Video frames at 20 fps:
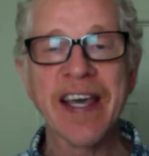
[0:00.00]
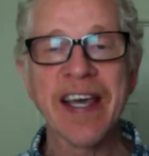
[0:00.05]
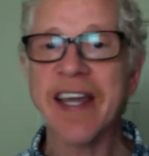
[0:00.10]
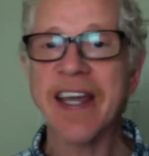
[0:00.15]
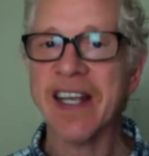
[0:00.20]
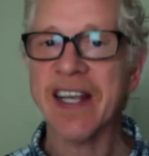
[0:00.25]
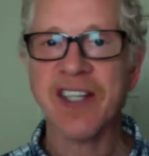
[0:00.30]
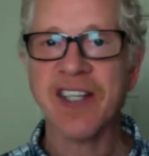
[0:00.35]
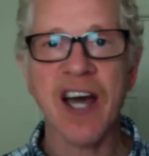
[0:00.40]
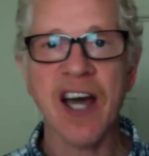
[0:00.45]

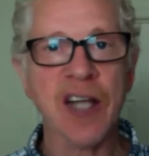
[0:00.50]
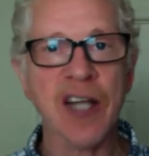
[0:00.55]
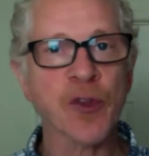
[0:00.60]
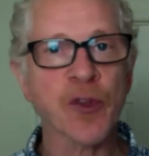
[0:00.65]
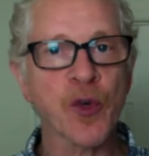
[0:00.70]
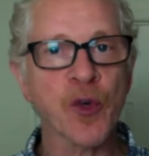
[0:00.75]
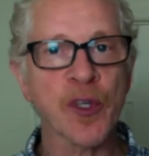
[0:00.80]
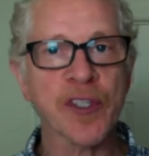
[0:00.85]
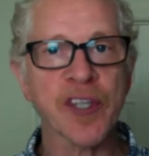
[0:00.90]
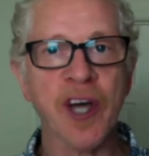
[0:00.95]
It has gone
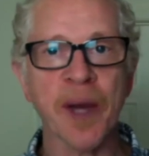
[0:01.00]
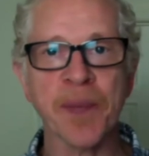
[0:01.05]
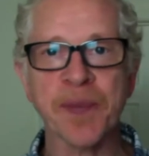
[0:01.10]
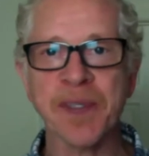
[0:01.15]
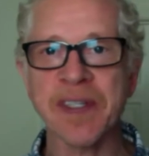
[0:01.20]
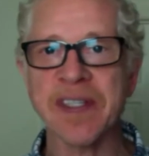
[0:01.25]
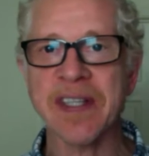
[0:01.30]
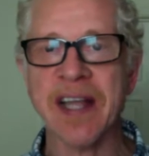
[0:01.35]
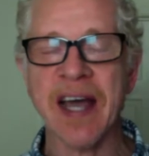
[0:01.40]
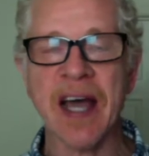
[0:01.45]
through its
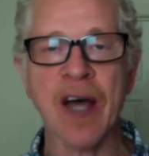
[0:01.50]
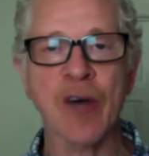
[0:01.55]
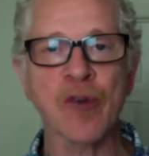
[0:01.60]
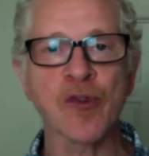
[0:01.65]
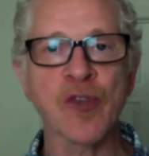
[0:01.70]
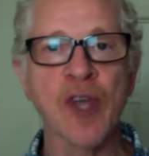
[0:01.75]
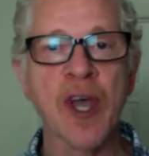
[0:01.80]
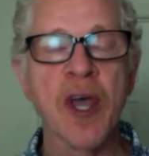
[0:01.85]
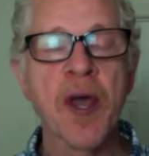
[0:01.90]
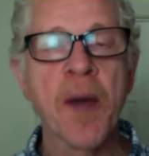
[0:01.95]
ups and
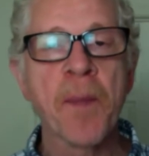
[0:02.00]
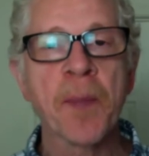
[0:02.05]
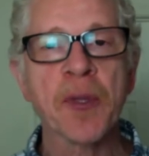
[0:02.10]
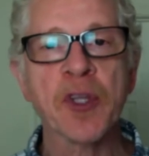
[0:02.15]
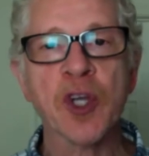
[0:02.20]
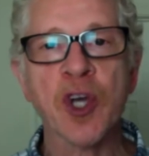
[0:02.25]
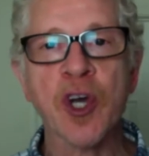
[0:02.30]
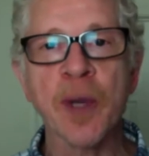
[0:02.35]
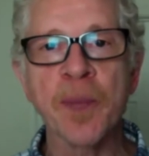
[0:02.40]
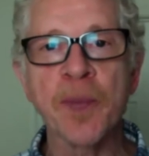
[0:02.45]
downs,
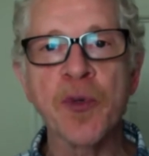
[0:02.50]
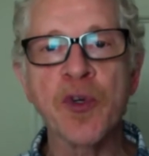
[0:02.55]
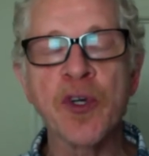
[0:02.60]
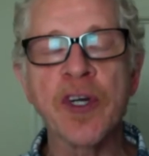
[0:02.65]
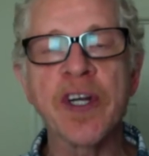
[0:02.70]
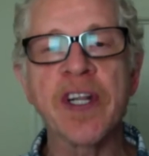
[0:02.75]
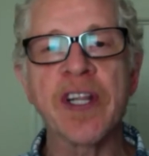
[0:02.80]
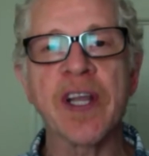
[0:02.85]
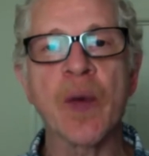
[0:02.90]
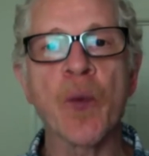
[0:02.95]
but the
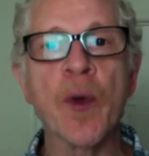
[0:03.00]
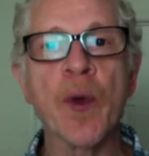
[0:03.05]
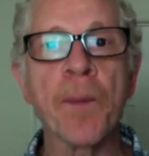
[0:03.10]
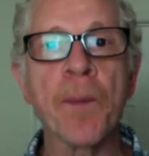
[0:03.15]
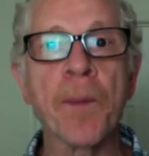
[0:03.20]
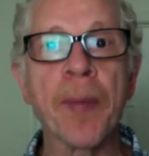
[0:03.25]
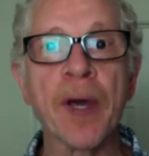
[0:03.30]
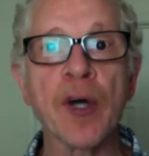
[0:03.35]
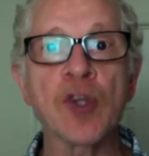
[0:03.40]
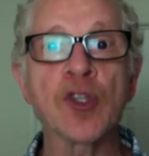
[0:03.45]
community that we're
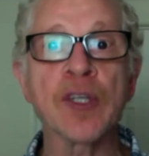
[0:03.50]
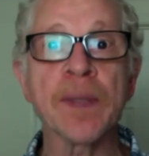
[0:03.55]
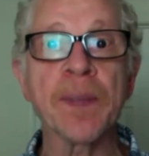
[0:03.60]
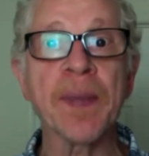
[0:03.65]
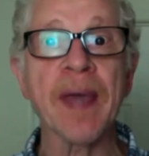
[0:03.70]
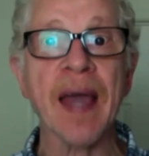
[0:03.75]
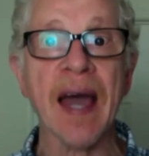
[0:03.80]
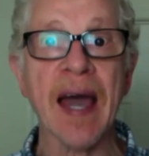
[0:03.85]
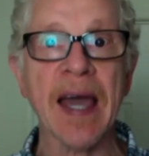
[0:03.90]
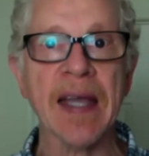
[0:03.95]
building
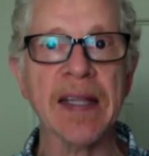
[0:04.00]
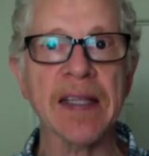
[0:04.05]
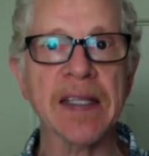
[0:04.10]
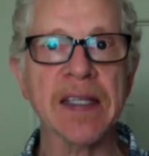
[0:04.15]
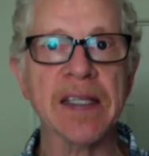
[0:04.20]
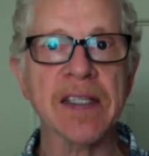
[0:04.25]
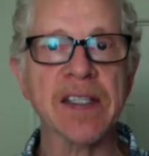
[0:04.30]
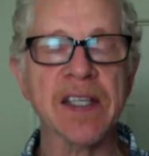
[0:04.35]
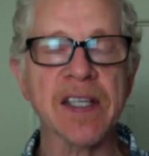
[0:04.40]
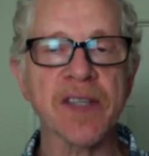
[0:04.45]
behind
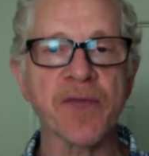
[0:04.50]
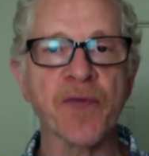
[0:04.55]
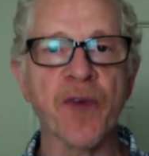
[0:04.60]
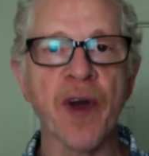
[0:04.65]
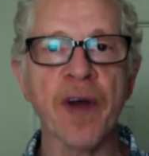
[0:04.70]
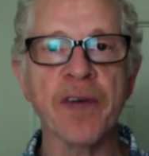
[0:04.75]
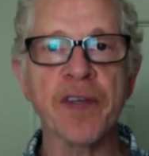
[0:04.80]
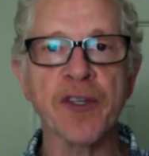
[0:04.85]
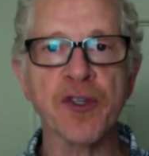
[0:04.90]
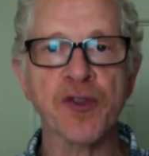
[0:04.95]
this is
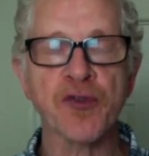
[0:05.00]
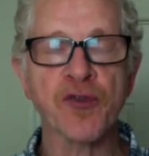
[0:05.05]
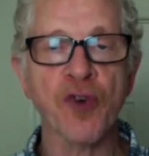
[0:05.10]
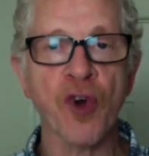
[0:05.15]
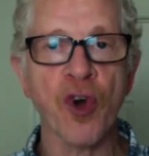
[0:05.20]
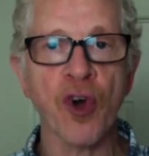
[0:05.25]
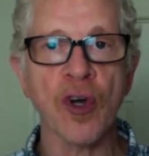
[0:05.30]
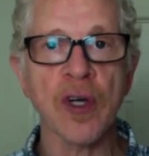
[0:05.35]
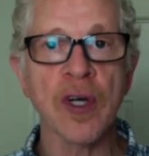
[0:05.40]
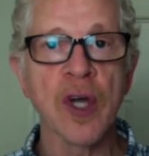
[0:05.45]
very
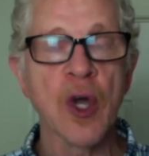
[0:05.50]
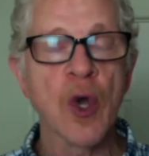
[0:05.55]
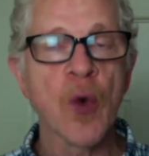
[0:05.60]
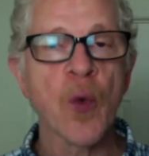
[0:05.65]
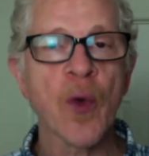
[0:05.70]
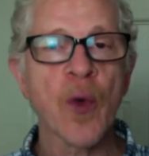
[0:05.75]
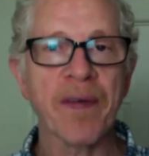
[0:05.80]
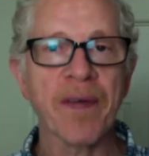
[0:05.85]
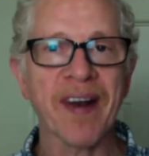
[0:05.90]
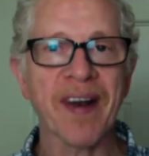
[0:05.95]
strong.
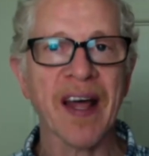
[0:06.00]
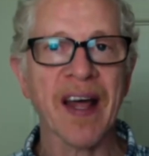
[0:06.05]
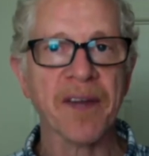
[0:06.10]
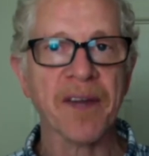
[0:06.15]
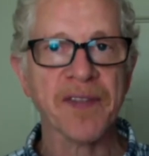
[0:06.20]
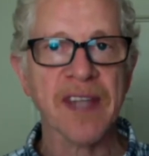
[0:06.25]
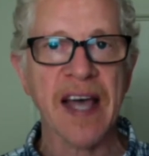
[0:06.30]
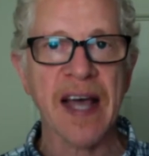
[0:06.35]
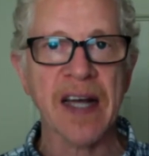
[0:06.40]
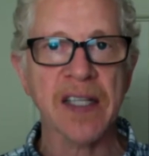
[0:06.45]
We have a lot
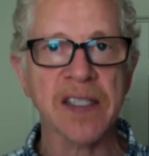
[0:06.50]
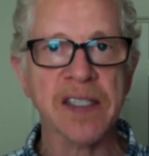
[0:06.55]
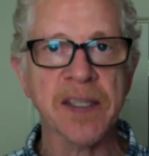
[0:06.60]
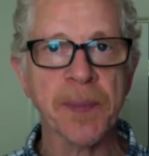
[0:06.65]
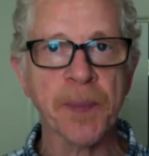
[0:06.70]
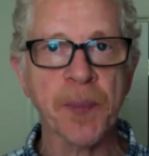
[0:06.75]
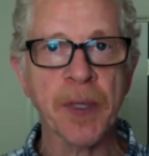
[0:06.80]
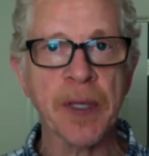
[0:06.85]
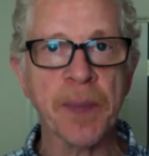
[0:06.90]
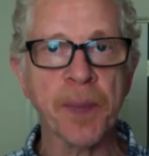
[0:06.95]
of
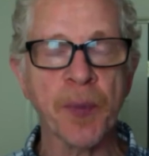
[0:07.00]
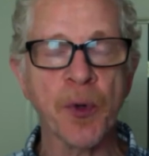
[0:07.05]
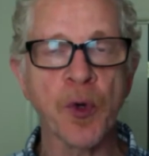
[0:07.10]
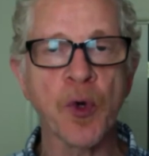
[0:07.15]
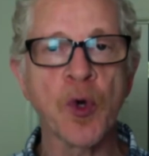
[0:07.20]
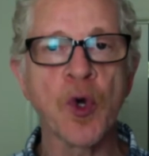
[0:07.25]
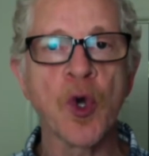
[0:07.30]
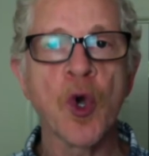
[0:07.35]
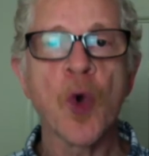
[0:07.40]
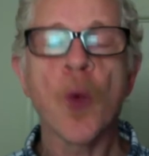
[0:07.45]
talented
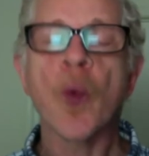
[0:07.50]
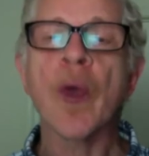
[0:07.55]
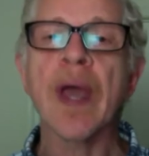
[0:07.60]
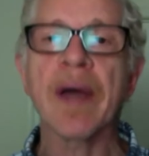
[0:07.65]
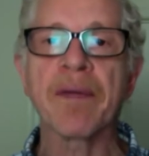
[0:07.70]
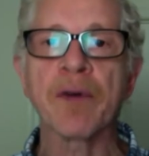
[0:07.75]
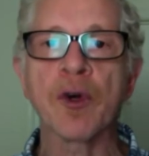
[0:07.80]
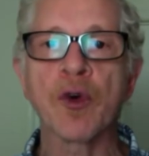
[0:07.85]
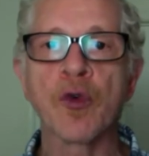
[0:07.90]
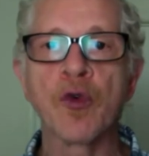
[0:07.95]
people. We
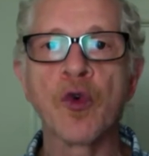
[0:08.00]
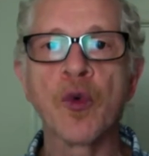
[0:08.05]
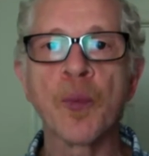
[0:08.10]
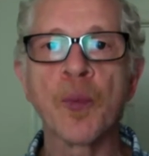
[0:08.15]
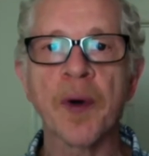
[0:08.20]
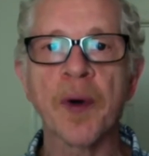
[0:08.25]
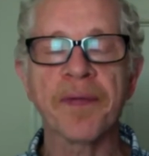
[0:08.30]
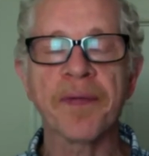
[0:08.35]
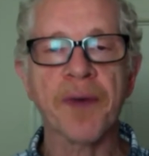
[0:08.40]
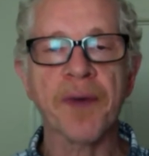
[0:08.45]
have a
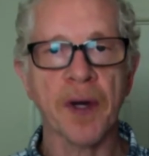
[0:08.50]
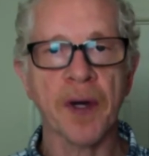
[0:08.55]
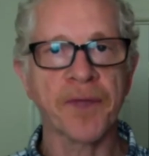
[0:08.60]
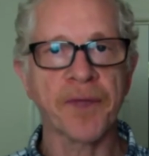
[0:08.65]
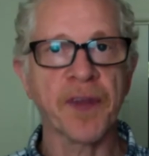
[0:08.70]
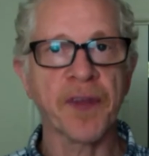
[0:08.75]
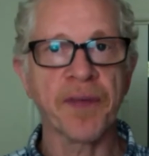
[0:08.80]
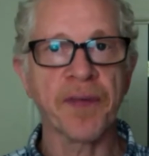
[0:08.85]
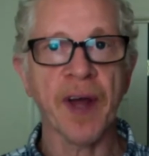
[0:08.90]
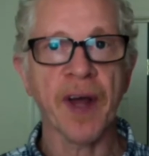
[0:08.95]
group of,
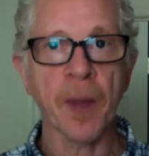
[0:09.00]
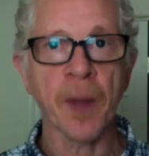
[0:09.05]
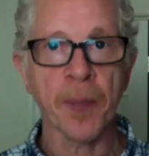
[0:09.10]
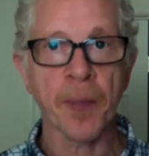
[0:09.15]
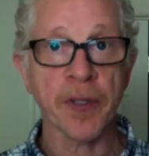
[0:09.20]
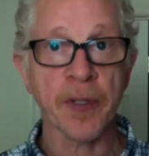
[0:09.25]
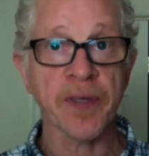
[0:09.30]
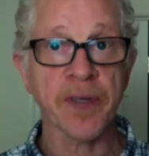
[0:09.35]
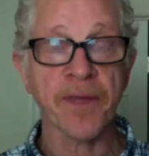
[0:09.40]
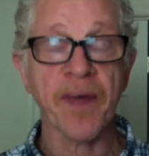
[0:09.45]
of
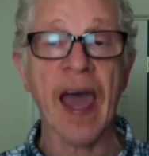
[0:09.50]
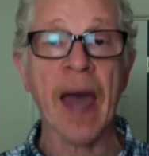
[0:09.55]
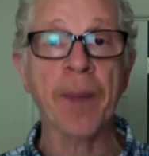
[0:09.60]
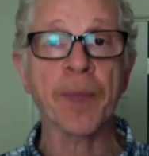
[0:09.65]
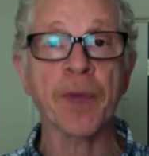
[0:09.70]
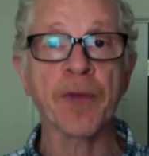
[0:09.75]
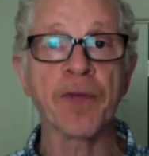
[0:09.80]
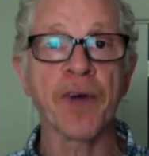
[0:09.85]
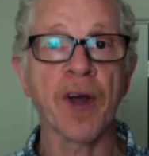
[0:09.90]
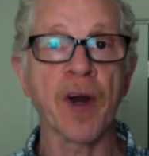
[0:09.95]
developers, of
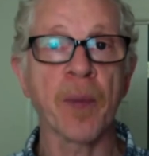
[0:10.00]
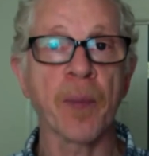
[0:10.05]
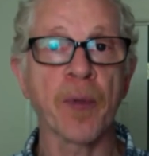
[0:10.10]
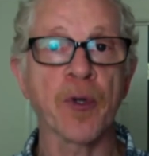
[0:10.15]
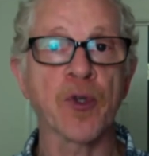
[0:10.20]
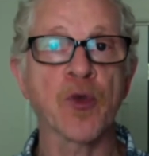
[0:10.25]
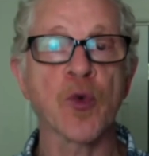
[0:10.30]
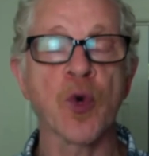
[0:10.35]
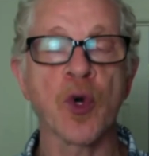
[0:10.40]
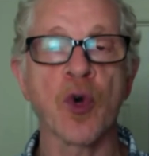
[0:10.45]
app
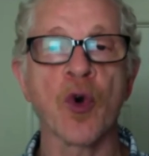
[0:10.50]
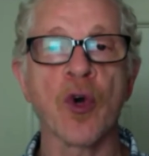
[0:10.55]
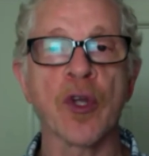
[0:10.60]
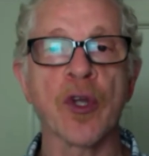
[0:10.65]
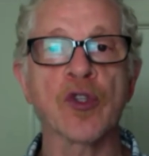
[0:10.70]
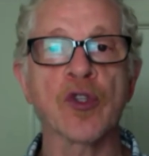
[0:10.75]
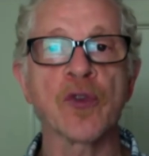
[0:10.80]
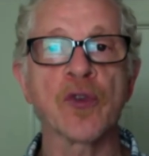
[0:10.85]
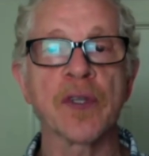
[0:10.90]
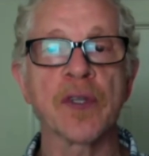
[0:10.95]
developers, who are
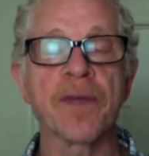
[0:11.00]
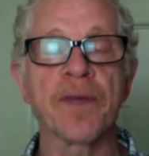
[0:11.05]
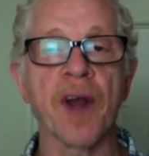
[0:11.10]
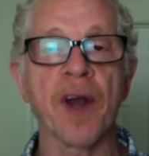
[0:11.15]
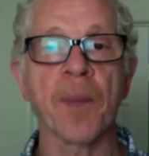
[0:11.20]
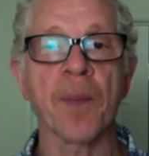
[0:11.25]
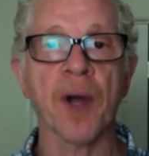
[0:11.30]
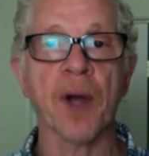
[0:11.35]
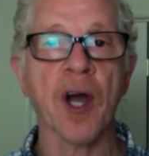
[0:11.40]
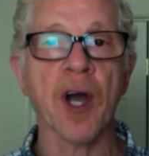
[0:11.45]
going to
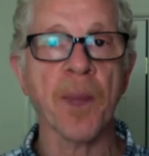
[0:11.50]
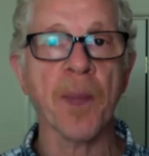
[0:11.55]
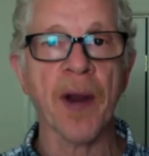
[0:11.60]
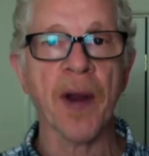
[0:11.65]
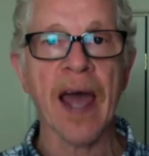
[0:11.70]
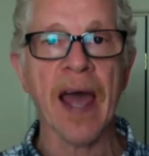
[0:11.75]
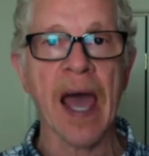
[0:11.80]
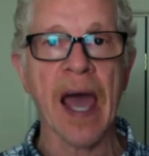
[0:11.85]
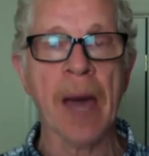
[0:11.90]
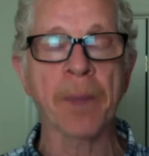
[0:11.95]
develop a couple
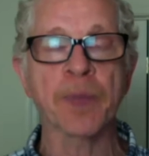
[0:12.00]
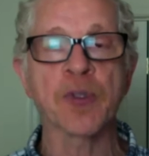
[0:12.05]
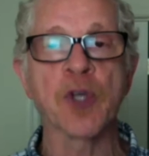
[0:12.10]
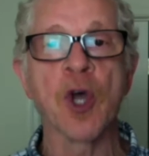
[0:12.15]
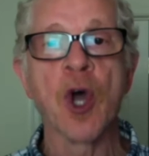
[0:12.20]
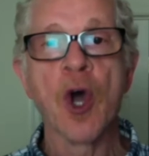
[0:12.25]
of apps